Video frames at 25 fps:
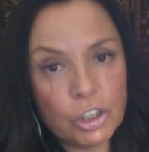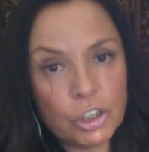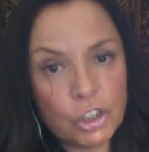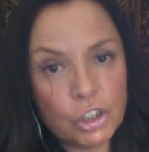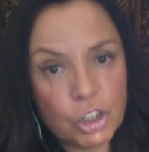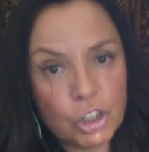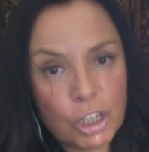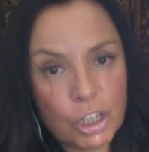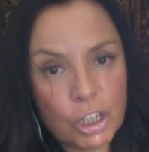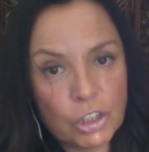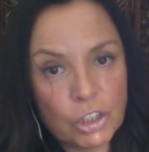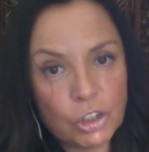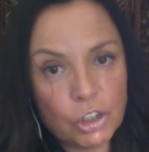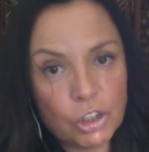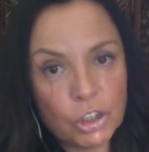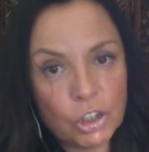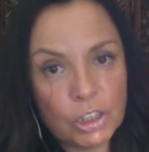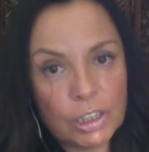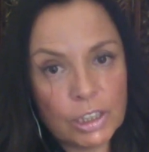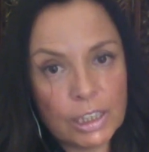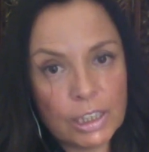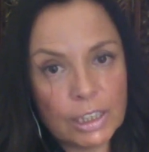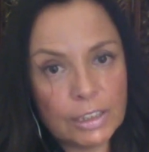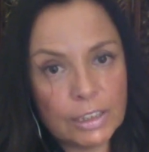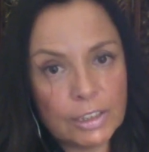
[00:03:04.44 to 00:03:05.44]
changing.
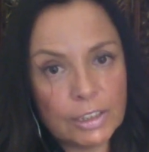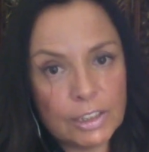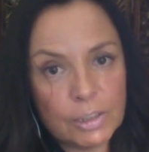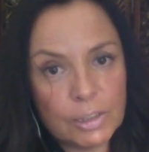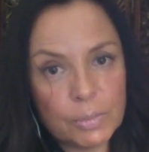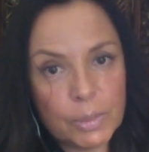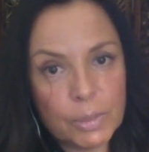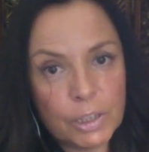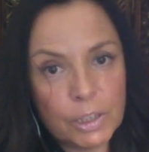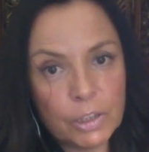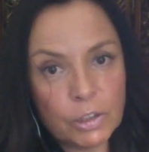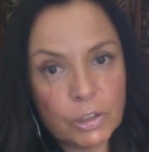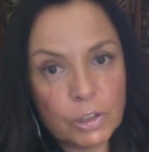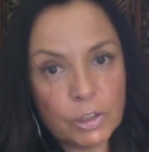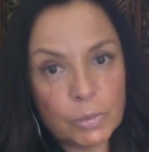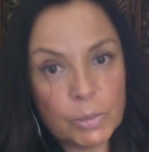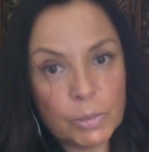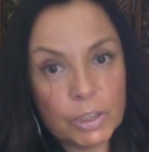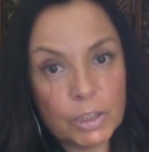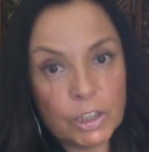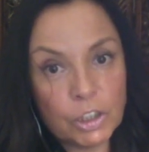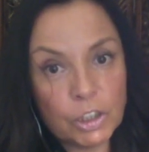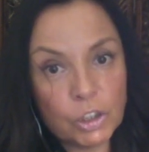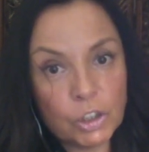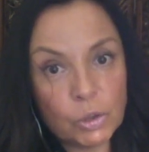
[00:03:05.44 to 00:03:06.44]
Like the
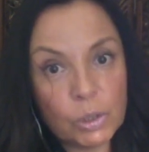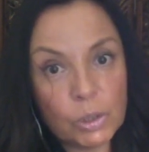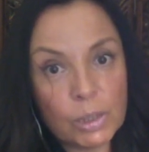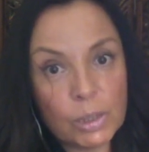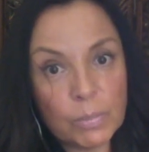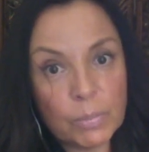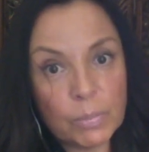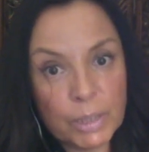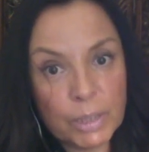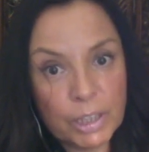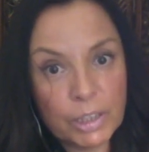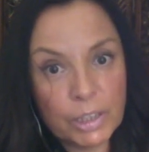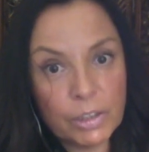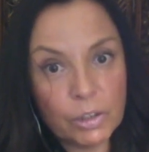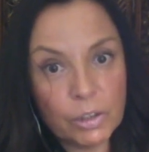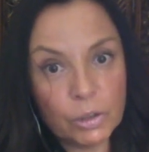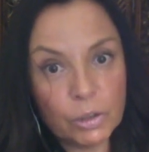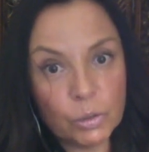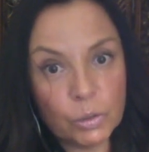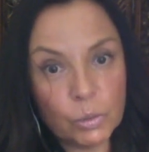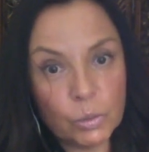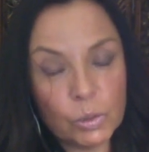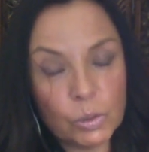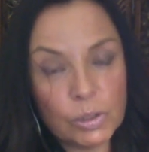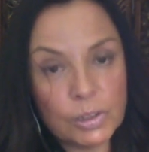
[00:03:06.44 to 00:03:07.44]
spiritual period
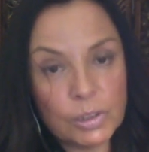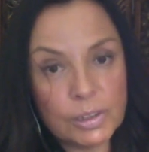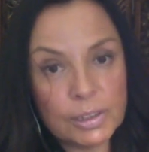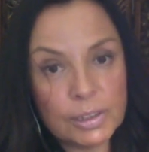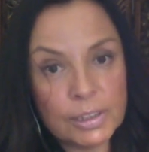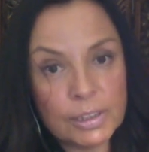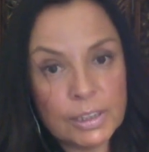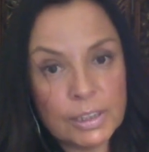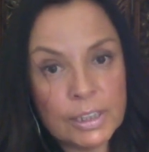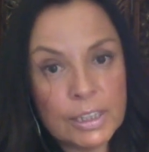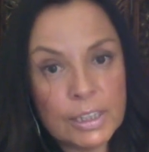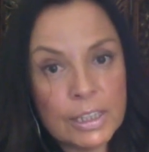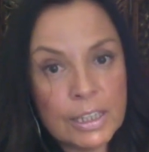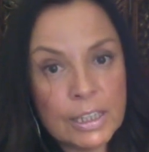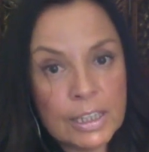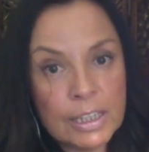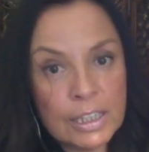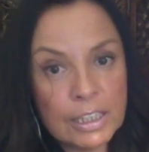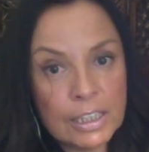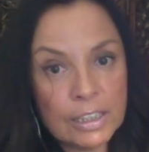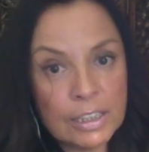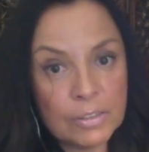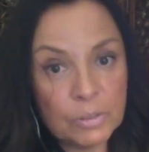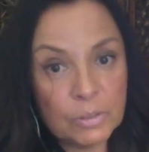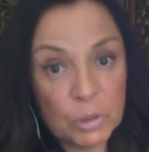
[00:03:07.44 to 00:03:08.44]
was
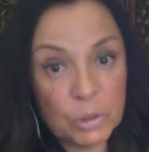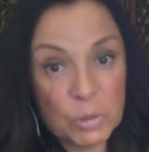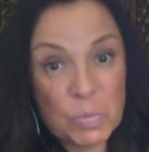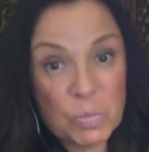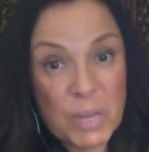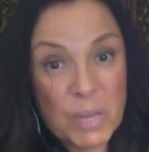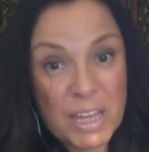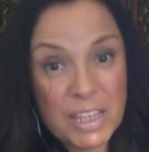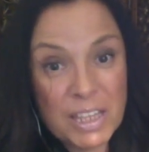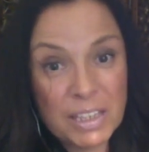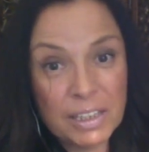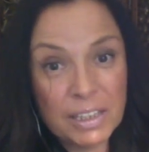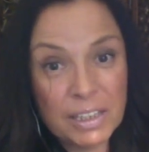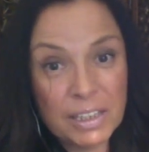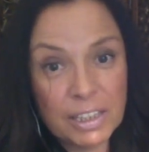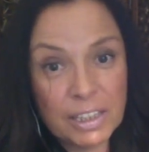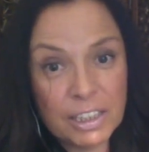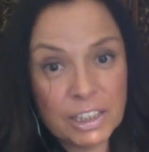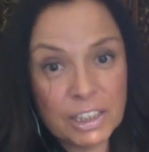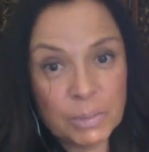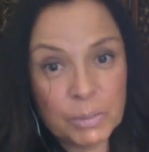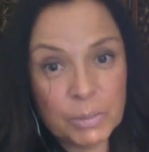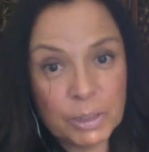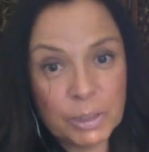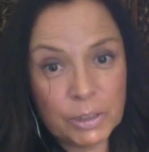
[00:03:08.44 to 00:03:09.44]
for many
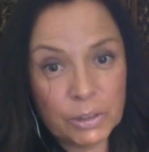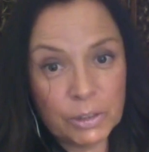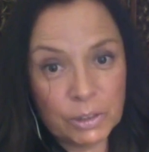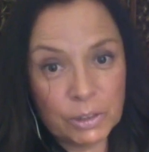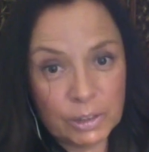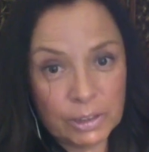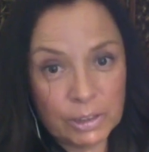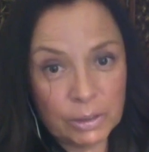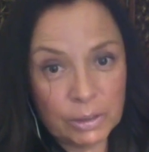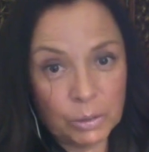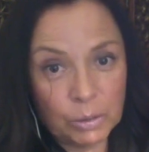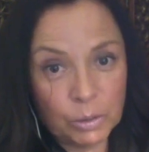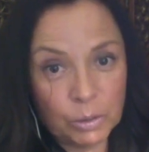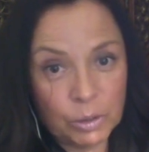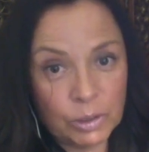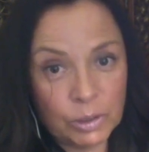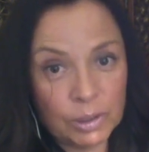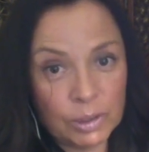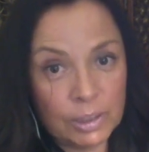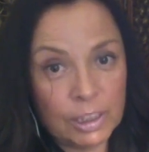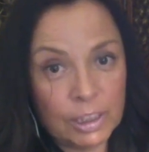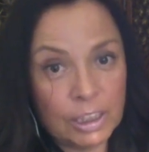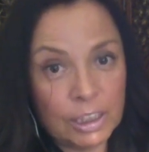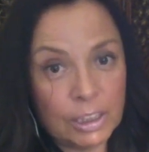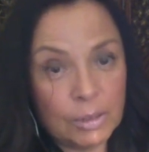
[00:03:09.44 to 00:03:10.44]
years, because there was
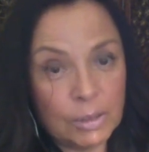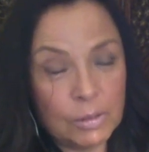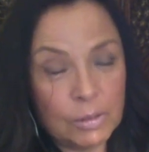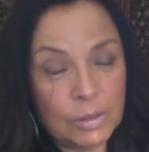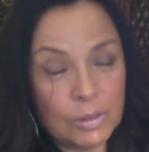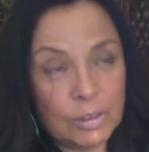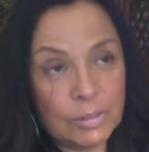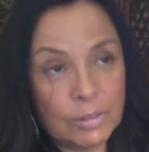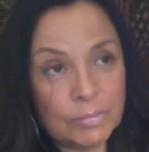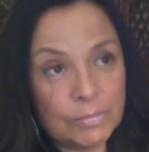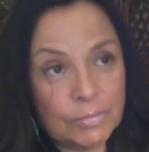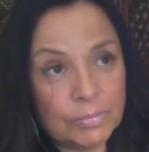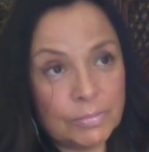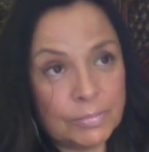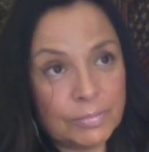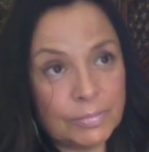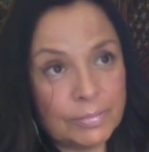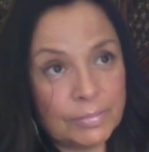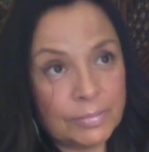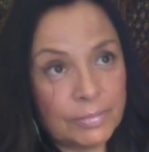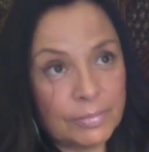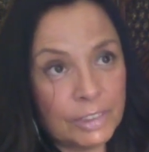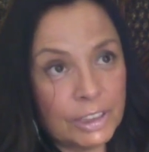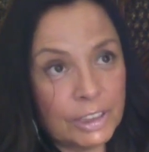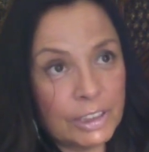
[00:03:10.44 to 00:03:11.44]
like
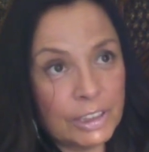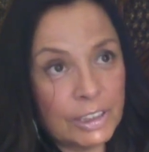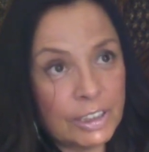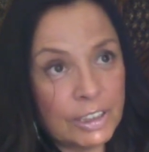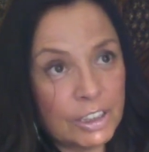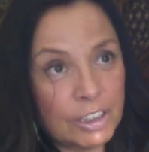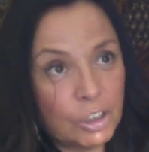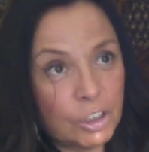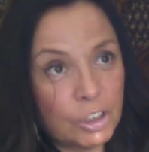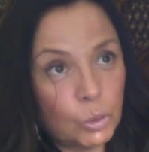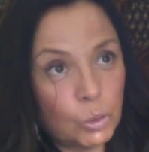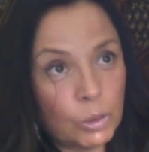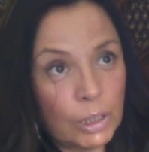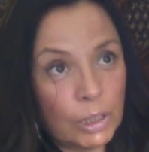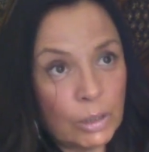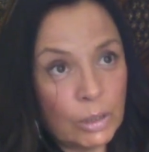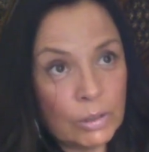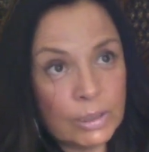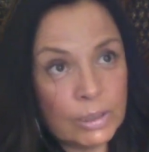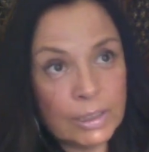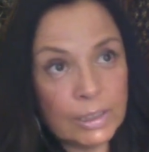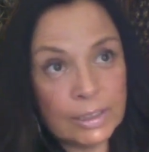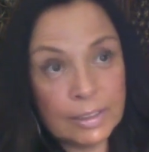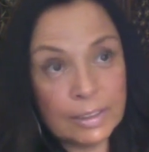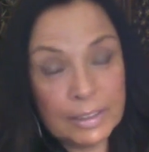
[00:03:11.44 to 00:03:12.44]
since
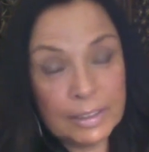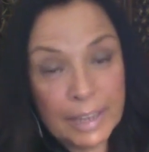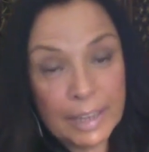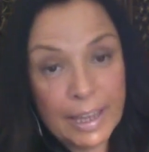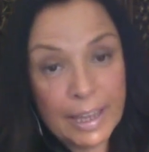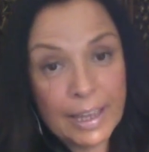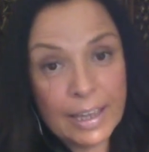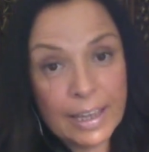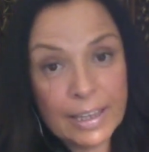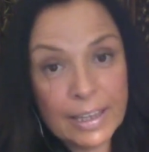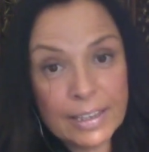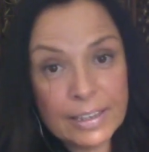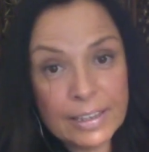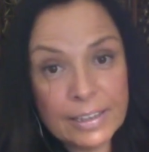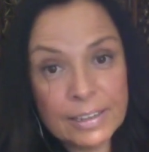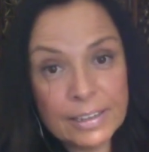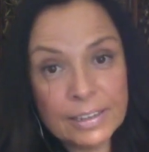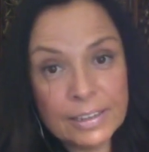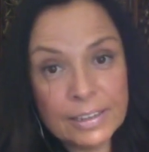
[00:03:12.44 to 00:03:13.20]
2010